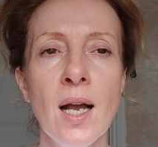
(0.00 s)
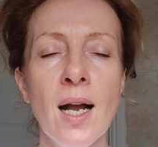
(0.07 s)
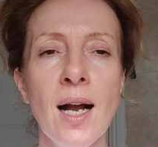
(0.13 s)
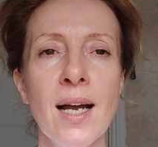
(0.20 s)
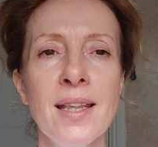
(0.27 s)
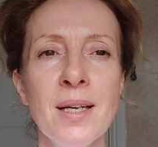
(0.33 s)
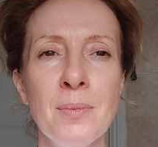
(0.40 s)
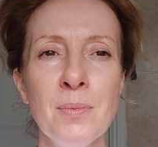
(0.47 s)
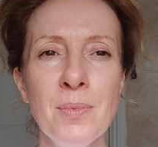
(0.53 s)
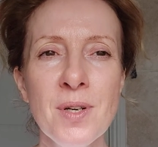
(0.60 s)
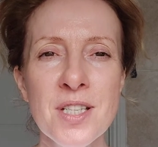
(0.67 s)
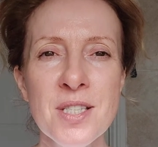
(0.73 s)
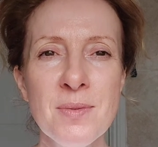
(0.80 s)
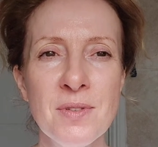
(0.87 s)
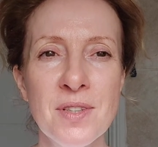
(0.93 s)
And then
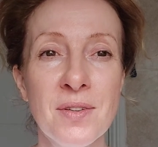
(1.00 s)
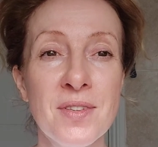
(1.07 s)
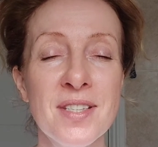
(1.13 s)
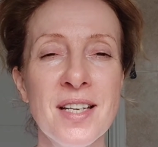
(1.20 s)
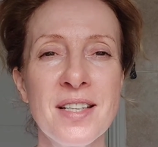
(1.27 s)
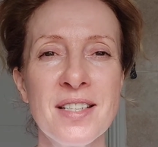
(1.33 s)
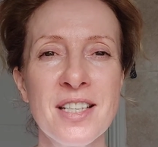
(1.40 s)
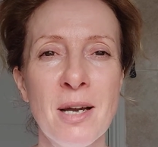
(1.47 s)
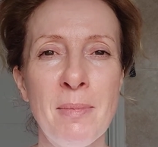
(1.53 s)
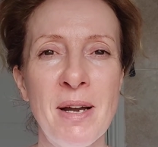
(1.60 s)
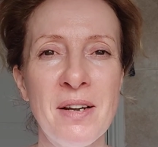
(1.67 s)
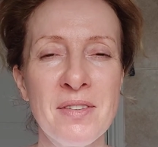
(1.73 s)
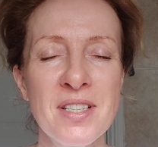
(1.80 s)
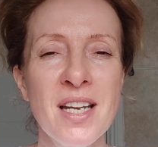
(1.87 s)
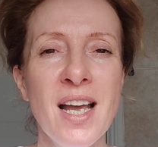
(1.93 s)
once we've done, sun's come
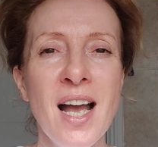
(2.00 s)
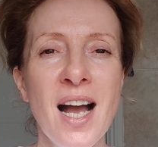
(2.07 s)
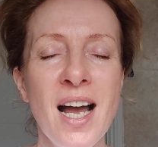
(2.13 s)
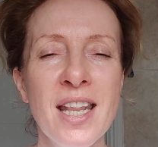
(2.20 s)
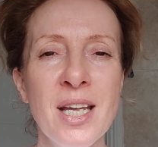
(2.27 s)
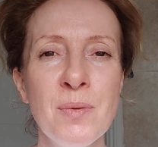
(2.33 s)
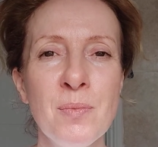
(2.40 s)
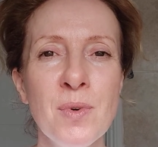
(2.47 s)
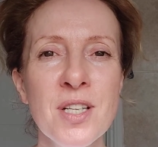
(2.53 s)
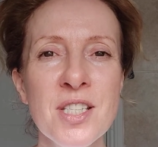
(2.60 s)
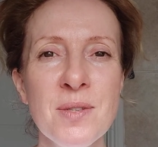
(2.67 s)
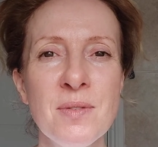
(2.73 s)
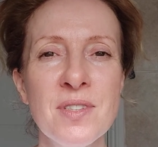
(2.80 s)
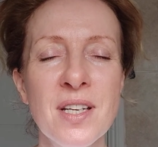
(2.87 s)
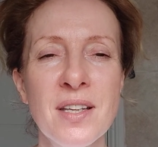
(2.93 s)
out, and then
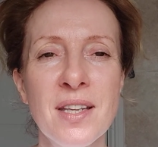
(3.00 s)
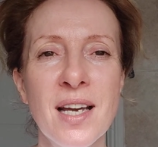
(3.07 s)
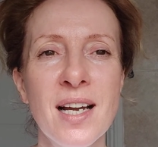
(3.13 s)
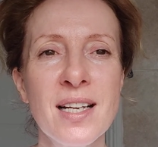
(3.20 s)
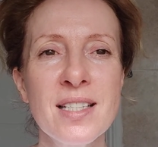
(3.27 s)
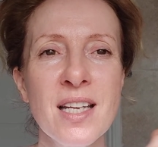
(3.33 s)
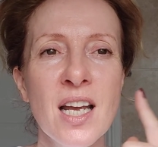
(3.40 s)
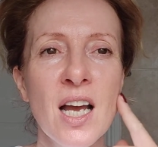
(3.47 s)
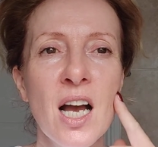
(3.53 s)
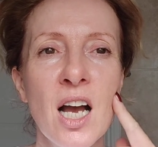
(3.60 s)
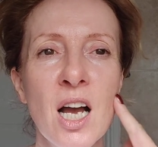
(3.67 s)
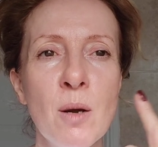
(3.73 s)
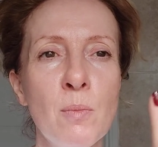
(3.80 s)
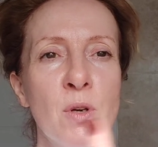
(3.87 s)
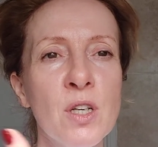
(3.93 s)
once we've done that,
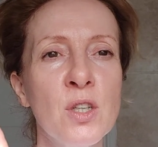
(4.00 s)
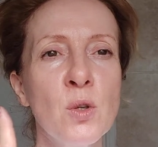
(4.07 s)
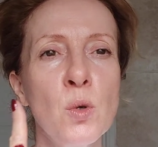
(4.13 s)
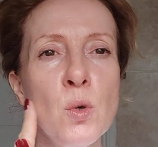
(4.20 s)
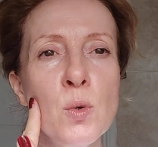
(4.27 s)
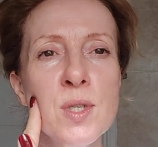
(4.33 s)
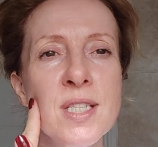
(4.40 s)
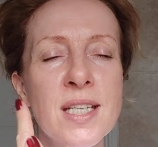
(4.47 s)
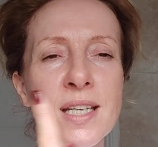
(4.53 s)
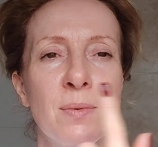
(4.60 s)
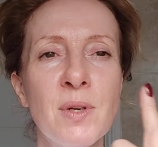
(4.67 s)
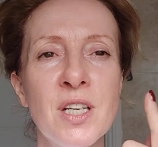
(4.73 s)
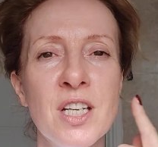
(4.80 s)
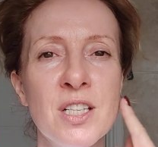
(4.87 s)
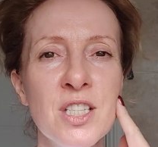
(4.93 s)
we're going
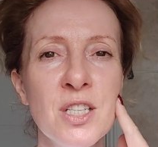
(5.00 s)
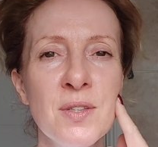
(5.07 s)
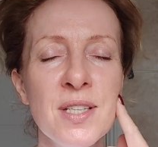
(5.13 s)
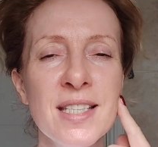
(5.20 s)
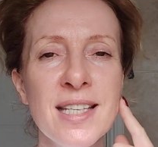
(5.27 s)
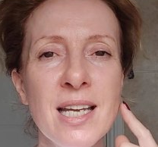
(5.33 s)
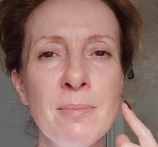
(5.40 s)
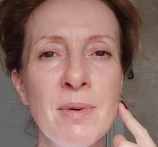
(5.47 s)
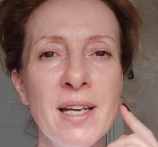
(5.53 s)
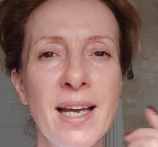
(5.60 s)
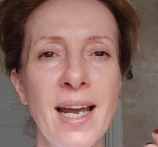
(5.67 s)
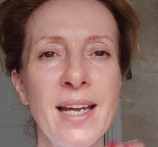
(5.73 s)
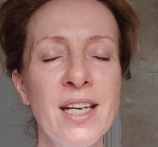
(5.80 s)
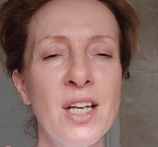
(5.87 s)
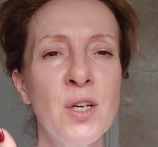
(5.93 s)
to do the same
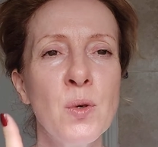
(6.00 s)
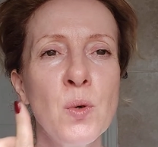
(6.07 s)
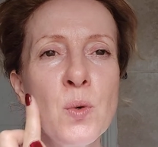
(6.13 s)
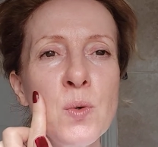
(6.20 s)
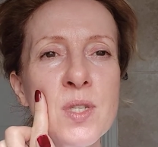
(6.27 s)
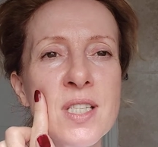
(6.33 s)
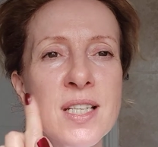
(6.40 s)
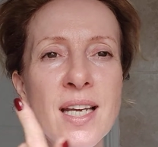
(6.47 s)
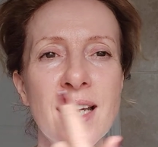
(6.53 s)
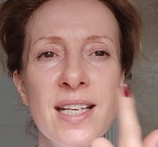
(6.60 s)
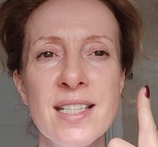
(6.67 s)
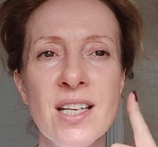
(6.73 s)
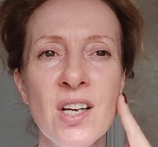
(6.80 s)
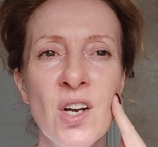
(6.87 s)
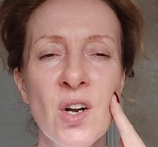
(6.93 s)
again and
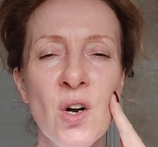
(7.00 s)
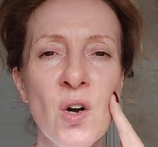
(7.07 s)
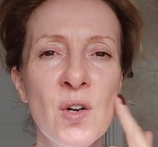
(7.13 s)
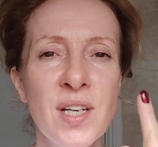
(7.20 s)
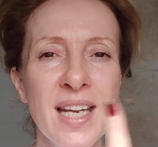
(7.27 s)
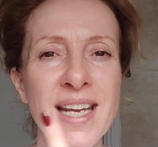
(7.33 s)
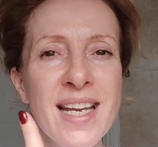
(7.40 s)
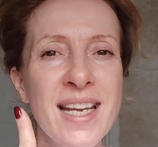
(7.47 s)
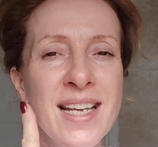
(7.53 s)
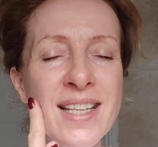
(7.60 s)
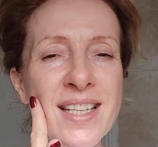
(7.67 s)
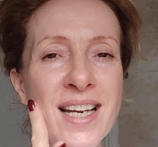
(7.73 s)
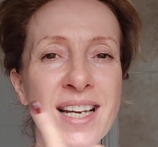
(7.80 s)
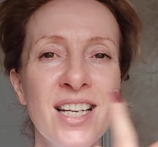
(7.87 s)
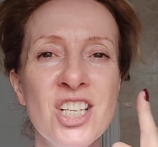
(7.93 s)
alternate on
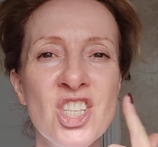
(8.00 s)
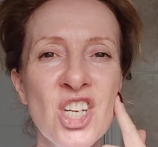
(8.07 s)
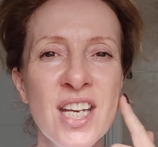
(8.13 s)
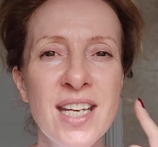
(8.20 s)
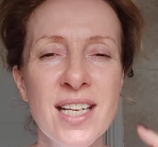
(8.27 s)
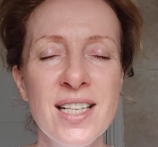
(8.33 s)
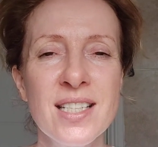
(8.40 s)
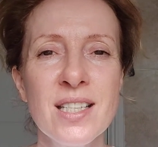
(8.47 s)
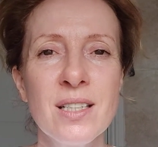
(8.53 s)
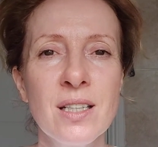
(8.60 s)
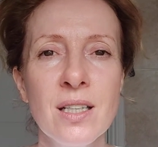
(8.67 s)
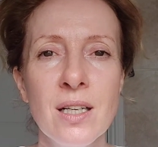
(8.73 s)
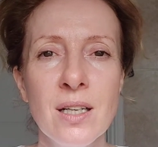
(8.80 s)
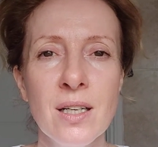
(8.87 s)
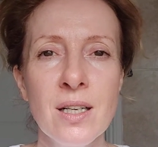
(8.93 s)
either cheeks.
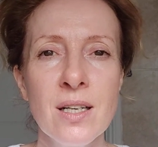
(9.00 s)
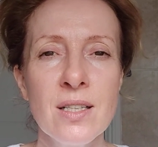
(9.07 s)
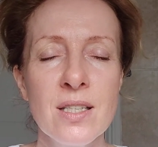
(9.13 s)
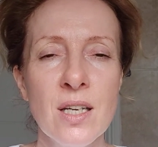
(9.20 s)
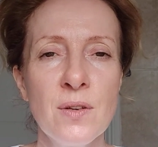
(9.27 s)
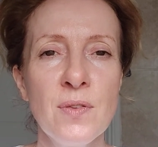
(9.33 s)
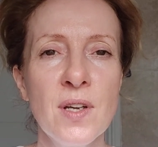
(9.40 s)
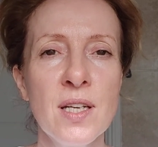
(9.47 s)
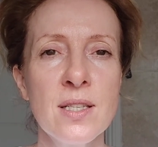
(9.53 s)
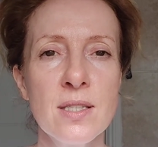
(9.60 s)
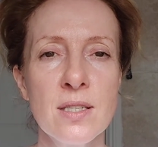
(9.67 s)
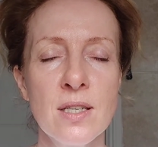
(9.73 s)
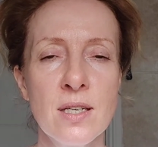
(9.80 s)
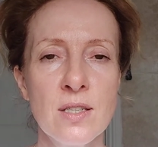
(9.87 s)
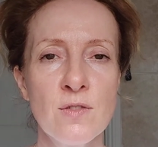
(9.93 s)
So for
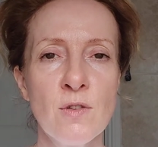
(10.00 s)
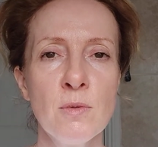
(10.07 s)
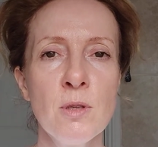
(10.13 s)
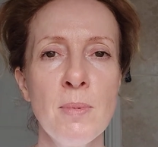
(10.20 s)
instance, from the